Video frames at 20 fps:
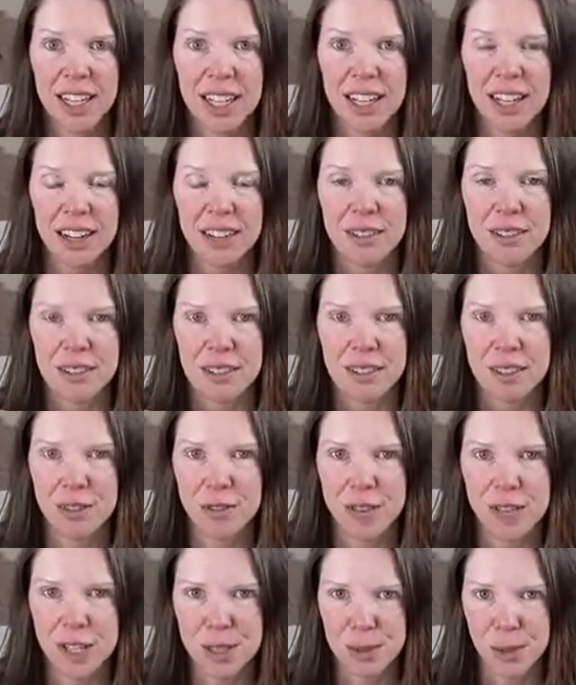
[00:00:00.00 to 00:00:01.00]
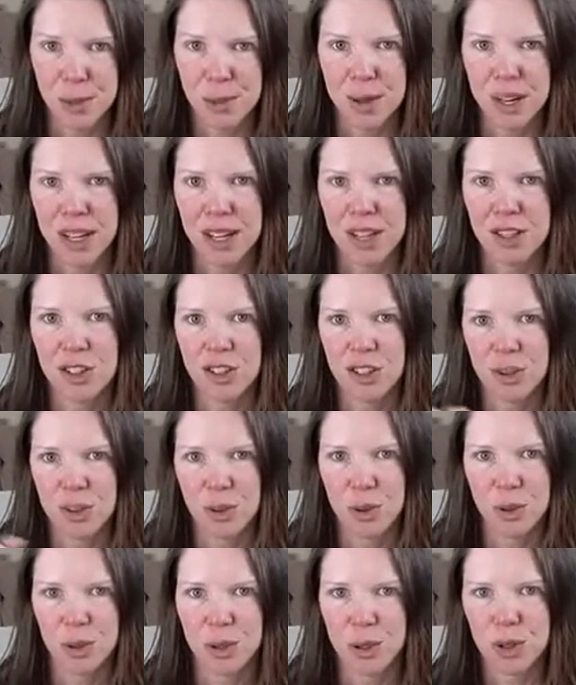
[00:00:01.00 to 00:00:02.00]
on the Facebook page there's a
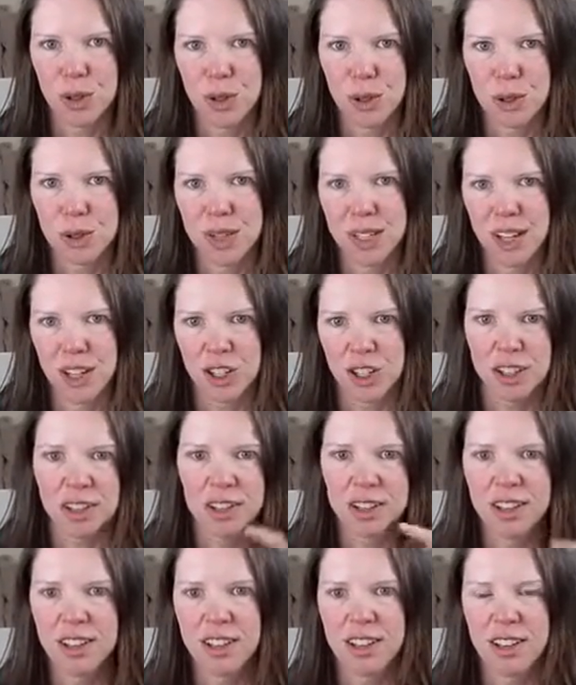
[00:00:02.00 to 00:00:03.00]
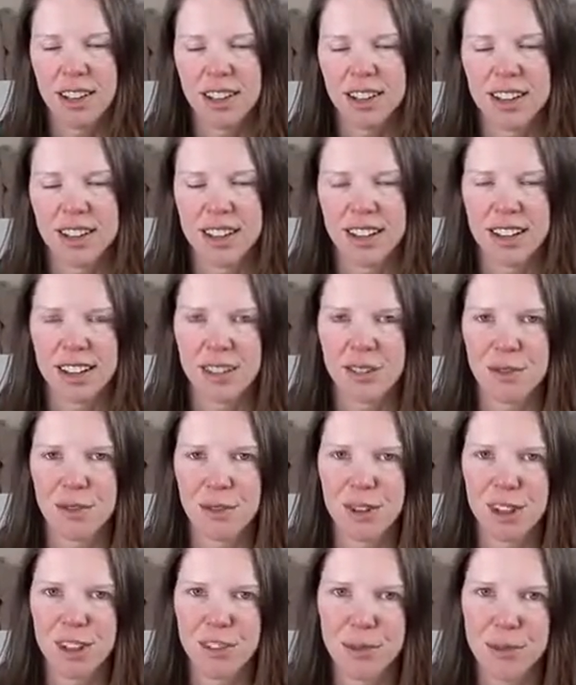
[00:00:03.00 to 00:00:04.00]
whole YouTube section on the Toxin
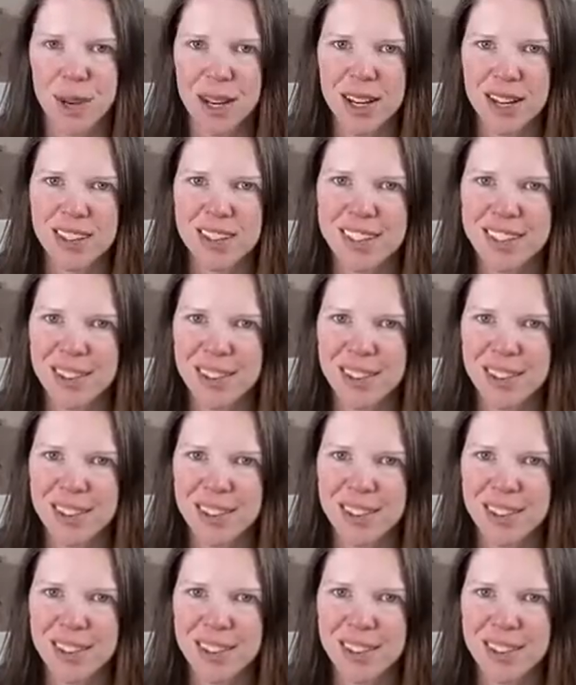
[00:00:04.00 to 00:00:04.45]
Free Life page.